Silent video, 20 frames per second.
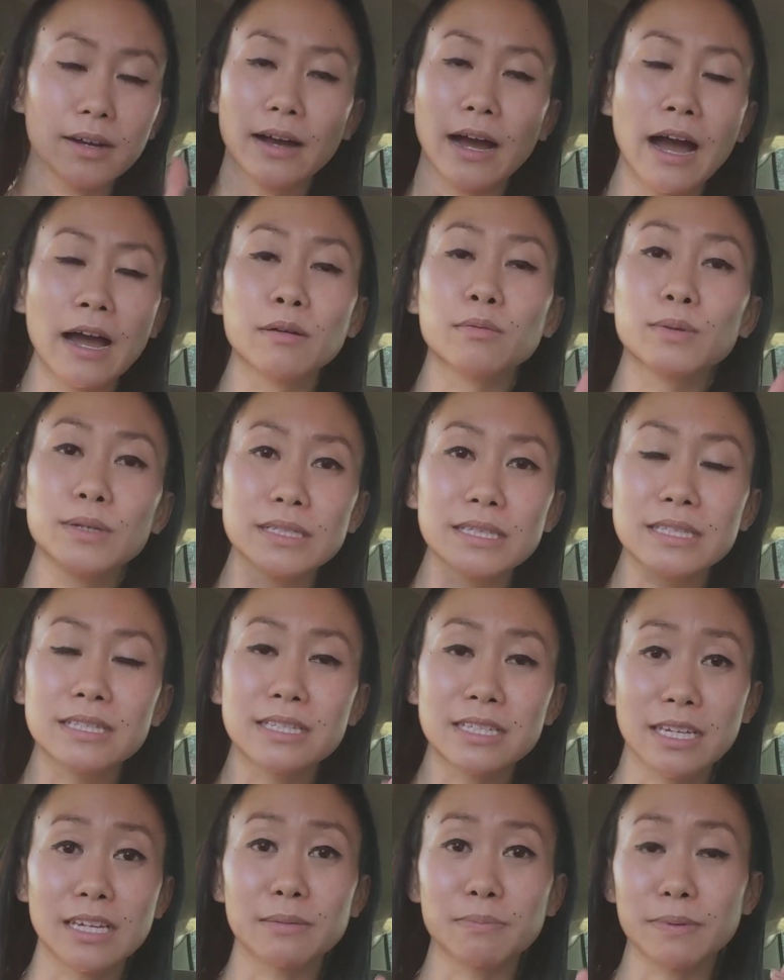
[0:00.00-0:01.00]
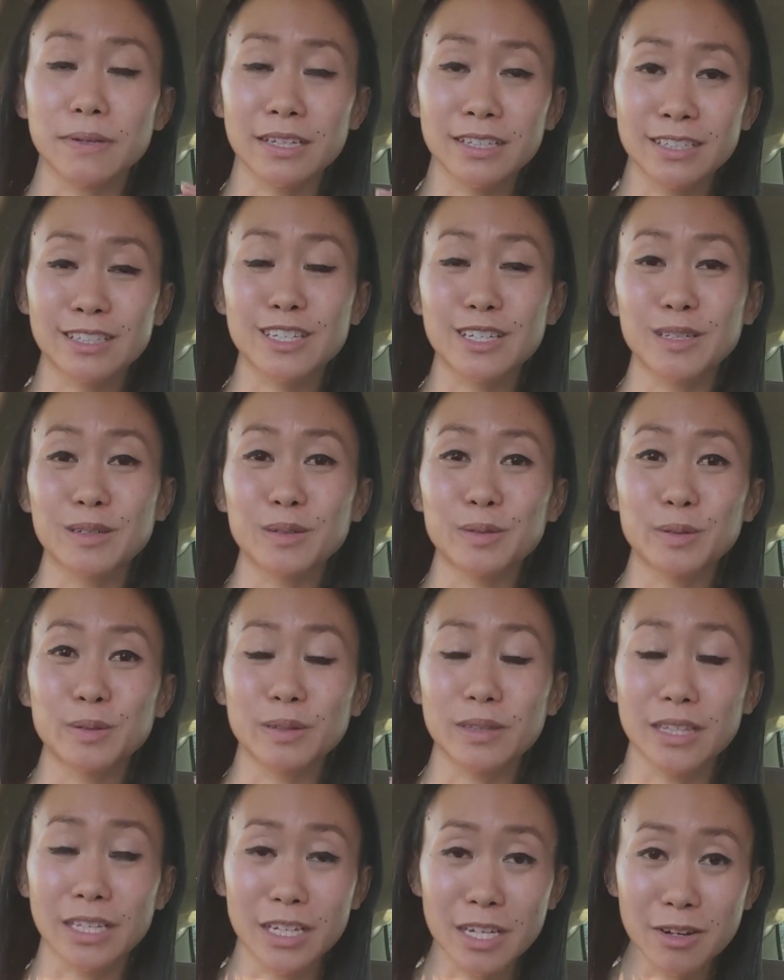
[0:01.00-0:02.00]
I was deep
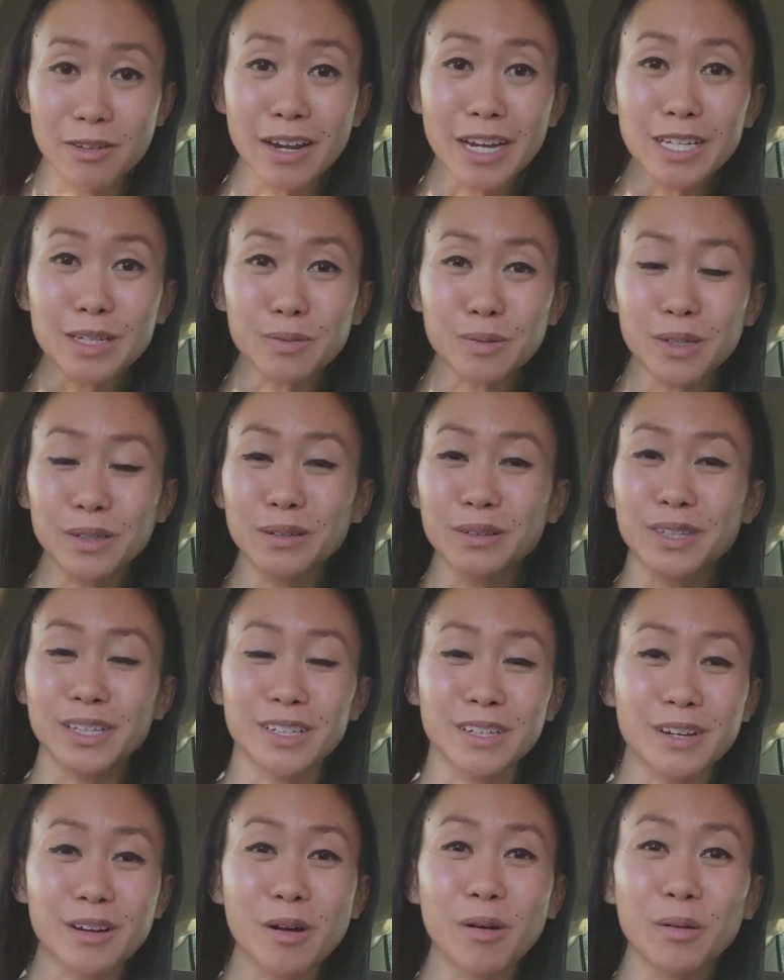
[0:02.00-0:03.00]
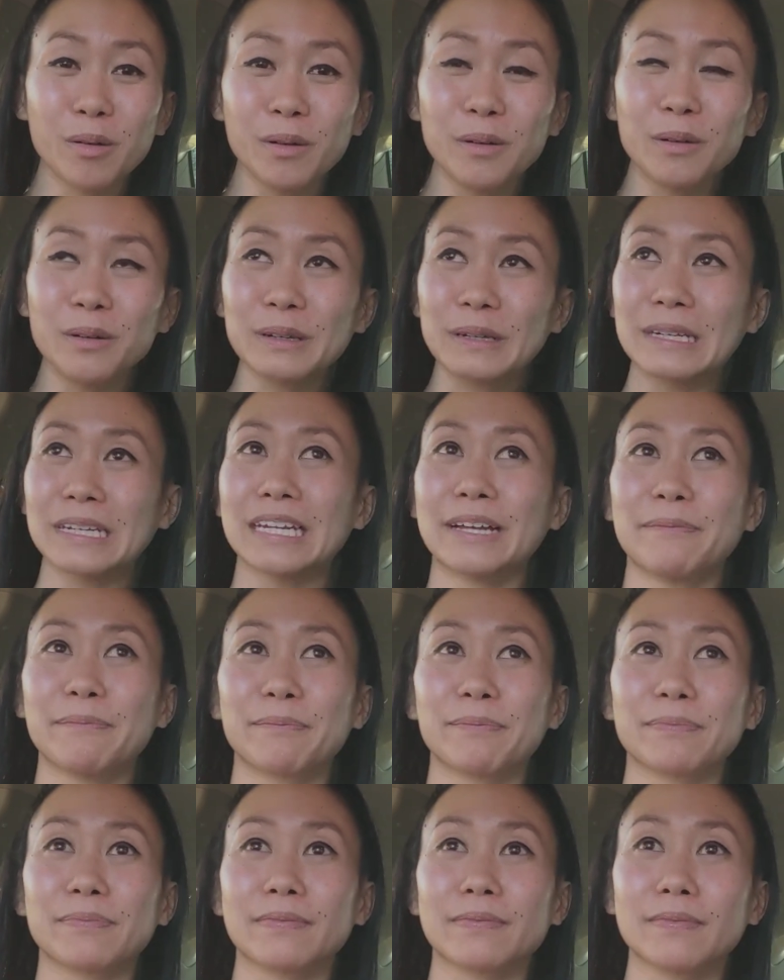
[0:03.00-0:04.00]
into the New Age world, the occult,
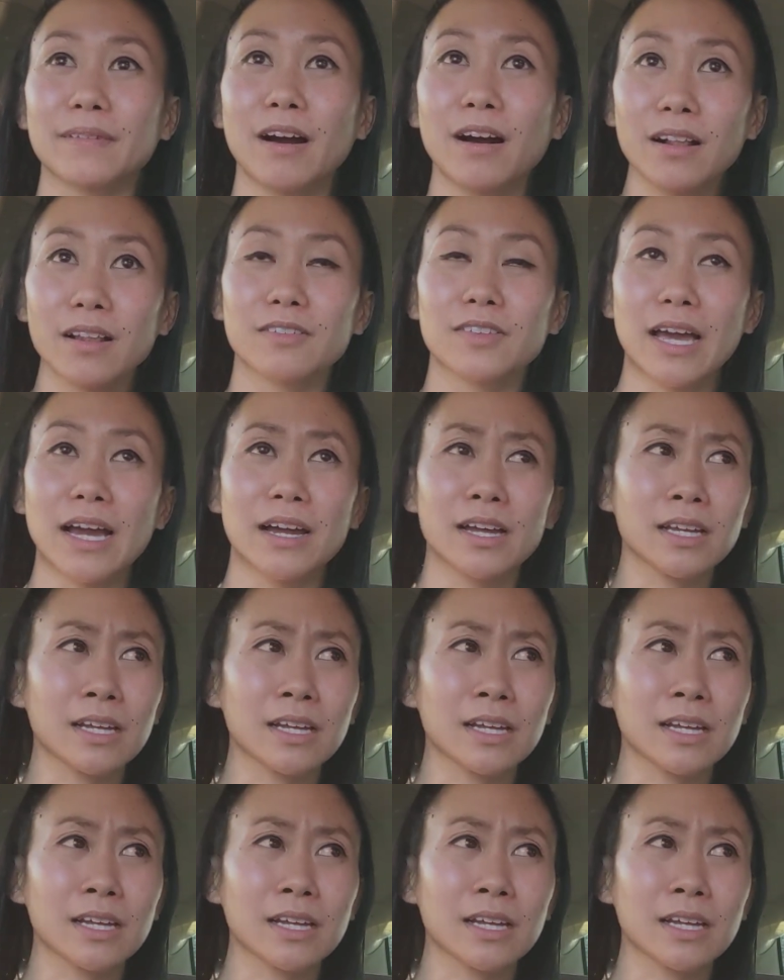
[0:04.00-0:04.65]
all of that.